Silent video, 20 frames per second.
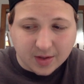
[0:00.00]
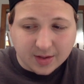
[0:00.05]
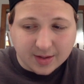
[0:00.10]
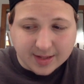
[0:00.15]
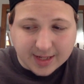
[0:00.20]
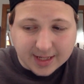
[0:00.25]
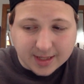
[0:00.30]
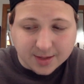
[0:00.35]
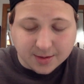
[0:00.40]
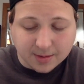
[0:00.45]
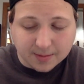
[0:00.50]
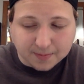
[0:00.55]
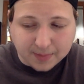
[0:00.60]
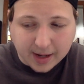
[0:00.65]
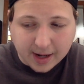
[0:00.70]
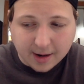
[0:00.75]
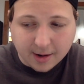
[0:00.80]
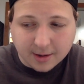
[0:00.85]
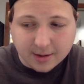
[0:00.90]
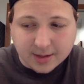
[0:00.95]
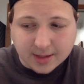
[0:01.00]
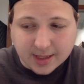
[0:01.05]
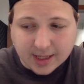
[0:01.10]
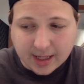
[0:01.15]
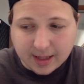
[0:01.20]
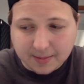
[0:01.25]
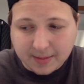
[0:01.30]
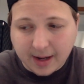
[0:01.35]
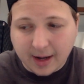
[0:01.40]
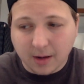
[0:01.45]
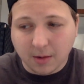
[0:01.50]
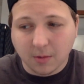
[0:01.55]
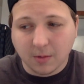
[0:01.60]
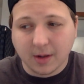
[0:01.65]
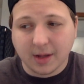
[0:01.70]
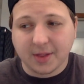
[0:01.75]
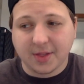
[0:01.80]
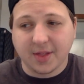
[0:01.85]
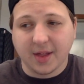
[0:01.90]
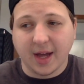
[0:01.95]
Daystorm Powers came out
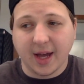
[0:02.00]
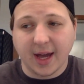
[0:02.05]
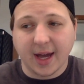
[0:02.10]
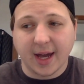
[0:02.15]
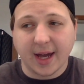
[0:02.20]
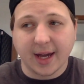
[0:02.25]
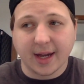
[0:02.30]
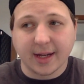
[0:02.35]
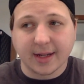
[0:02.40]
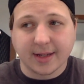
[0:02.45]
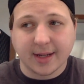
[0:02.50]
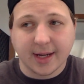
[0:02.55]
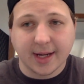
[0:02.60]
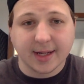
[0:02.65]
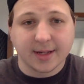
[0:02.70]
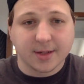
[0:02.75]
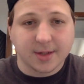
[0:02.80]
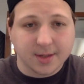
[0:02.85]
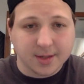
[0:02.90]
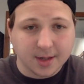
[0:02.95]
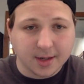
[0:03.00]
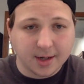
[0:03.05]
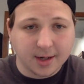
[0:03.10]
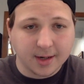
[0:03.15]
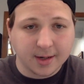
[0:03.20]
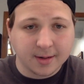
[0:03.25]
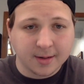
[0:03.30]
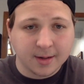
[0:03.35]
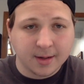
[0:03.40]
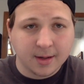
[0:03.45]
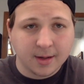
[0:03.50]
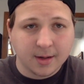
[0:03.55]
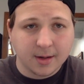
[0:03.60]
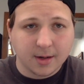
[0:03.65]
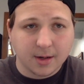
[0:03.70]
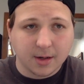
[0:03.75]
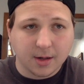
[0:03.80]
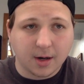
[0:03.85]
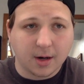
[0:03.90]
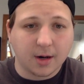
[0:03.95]
with a hit song
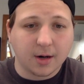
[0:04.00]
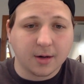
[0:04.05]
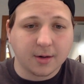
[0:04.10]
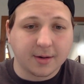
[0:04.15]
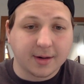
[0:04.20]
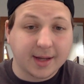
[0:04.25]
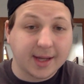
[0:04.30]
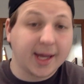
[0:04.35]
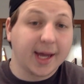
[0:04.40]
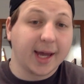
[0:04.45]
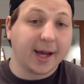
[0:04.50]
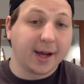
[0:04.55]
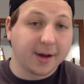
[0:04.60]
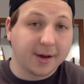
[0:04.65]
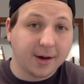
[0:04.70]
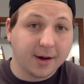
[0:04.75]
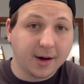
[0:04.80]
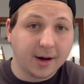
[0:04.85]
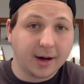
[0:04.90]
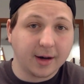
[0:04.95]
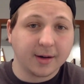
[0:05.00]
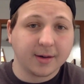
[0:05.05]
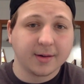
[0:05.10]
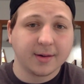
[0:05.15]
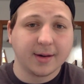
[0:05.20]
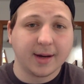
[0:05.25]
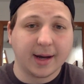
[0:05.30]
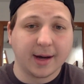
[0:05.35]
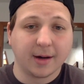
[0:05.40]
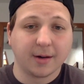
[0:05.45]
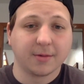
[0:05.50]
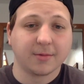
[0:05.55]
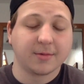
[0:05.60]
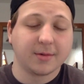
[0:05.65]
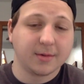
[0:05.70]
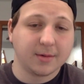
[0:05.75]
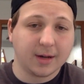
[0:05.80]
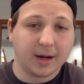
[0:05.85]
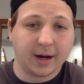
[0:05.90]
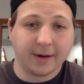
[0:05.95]
called King Kong. Now,
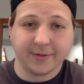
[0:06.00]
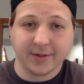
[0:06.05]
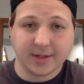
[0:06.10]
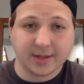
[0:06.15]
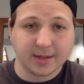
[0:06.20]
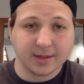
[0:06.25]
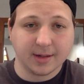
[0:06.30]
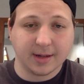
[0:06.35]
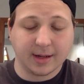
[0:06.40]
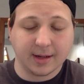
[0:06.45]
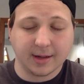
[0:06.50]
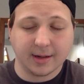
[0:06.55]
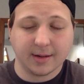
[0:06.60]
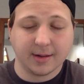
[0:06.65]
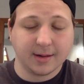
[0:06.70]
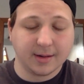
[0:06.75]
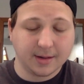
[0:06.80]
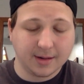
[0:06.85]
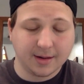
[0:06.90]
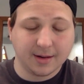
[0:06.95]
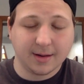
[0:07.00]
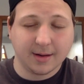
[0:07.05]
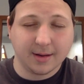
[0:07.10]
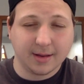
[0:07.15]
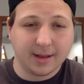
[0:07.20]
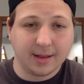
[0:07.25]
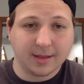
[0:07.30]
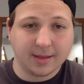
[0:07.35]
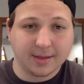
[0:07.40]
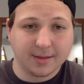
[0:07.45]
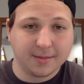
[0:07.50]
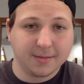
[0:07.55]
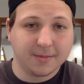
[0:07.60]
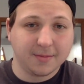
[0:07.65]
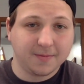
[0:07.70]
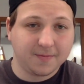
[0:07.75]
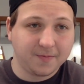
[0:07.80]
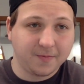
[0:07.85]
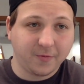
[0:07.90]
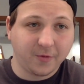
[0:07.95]
obviously, and
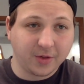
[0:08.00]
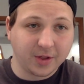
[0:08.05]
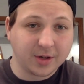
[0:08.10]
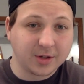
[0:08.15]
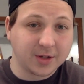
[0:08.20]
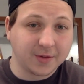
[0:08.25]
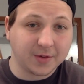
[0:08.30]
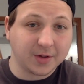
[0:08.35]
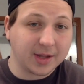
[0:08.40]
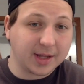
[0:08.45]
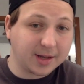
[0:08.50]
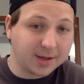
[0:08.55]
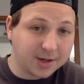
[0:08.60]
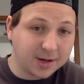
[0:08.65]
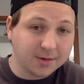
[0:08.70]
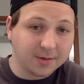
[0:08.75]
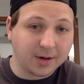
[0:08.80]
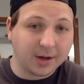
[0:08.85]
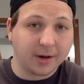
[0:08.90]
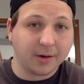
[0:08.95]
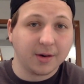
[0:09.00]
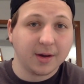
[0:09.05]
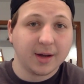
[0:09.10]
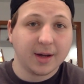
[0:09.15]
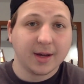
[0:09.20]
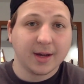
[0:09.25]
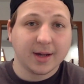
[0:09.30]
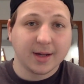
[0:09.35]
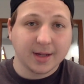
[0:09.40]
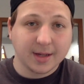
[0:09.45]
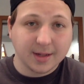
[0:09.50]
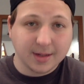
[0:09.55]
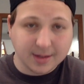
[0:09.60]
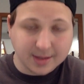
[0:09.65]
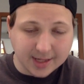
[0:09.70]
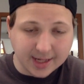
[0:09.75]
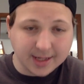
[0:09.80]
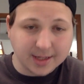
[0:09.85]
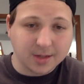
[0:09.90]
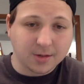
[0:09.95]
for those of you that don't know,
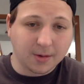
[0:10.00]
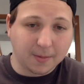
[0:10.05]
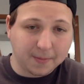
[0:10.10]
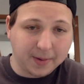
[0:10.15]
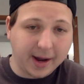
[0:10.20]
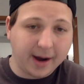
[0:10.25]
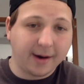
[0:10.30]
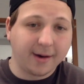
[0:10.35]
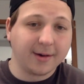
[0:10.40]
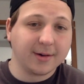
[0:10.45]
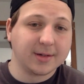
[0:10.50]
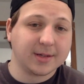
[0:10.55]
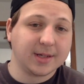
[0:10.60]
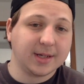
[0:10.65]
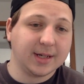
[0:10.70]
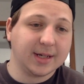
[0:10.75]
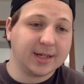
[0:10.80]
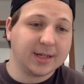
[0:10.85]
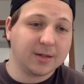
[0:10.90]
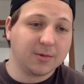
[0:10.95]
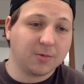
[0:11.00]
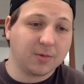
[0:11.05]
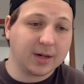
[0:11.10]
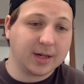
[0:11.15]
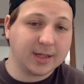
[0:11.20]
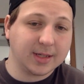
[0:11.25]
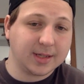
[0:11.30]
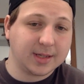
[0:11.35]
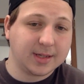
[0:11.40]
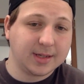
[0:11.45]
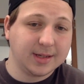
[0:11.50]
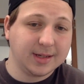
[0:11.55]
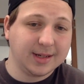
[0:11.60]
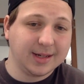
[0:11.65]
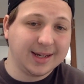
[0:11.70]
Daystorm Powers is